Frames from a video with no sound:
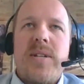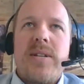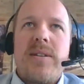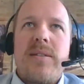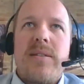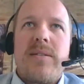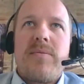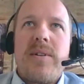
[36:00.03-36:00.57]
in
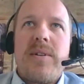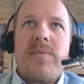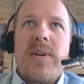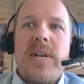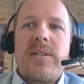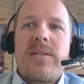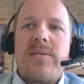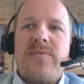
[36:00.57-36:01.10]
3
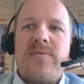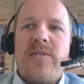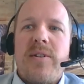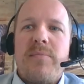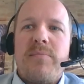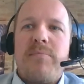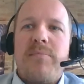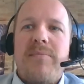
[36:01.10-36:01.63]
weeks
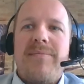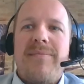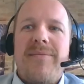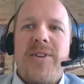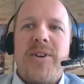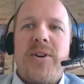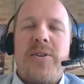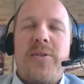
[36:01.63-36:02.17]
from,
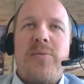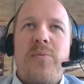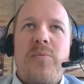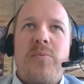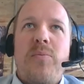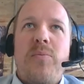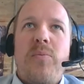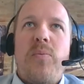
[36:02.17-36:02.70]

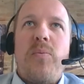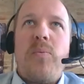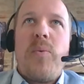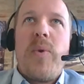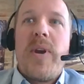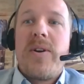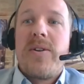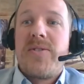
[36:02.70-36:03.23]

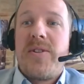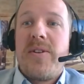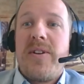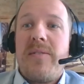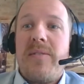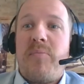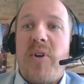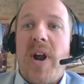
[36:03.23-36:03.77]
here's
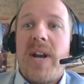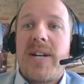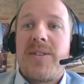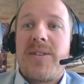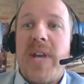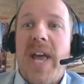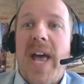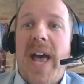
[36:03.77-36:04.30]
the
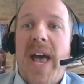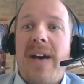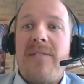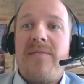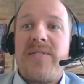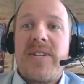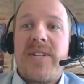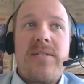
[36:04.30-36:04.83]
product we
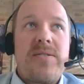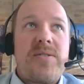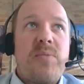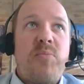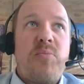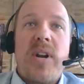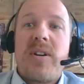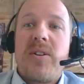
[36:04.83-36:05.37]
have to here's
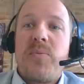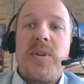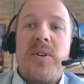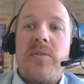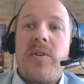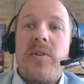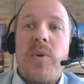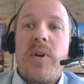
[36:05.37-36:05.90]
a product we
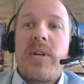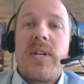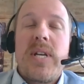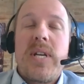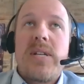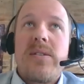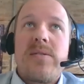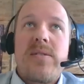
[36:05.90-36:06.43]
don't know what it
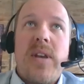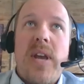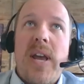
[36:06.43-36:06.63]
is.